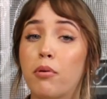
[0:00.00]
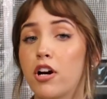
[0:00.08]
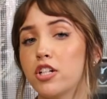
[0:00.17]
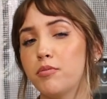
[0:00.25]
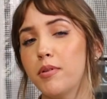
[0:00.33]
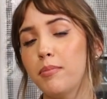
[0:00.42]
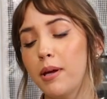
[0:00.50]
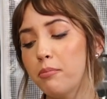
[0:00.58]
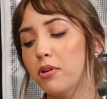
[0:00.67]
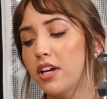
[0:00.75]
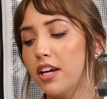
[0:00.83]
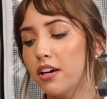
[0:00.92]
parchment
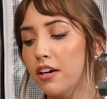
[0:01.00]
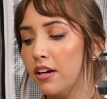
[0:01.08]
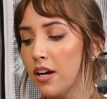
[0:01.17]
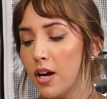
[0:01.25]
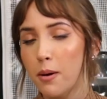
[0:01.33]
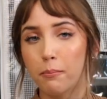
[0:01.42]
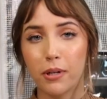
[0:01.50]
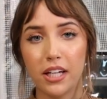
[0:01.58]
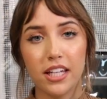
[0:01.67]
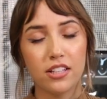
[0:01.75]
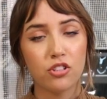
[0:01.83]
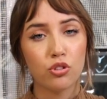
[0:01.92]
paper here,
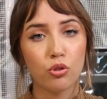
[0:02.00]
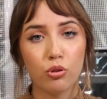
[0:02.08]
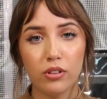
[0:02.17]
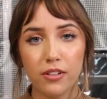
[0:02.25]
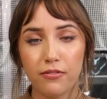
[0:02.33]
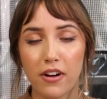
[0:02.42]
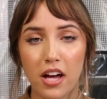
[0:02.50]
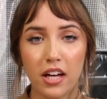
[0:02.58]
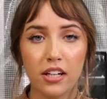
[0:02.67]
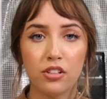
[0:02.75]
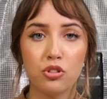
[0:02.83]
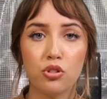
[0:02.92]
but it's totally
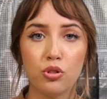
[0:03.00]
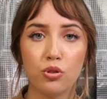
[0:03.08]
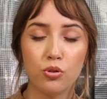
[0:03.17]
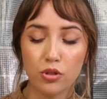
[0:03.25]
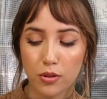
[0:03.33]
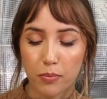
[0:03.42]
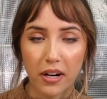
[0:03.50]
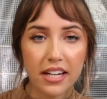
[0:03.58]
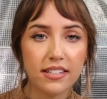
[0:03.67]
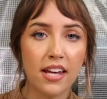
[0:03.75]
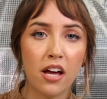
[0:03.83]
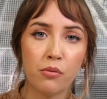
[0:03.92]
fine to
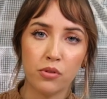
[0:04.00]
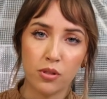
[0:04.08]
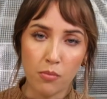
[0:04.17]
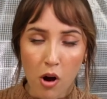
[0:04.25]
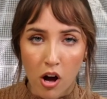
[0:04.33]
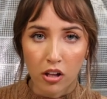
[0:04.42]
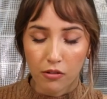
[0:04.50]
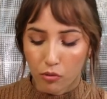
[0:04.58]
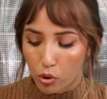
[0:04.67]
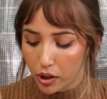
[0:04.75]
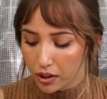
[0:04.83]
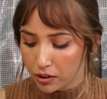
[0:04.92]
spray it down with some olive
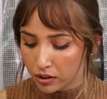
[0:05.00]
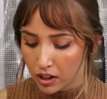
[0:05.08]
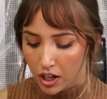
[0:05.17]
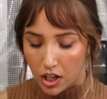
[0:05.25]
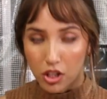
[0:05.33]
oil.